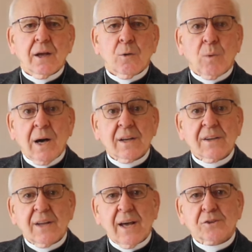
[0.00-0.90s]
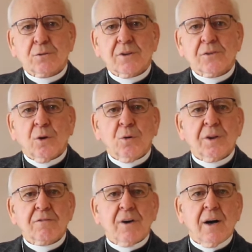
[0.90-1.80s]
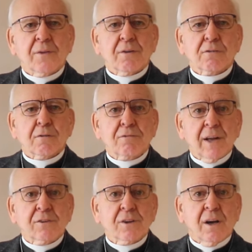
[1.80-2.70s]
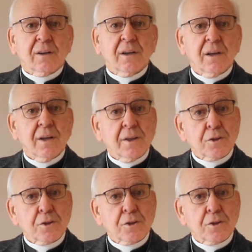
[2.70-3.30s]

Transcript: While in Nazareth, the Holy Father reflected on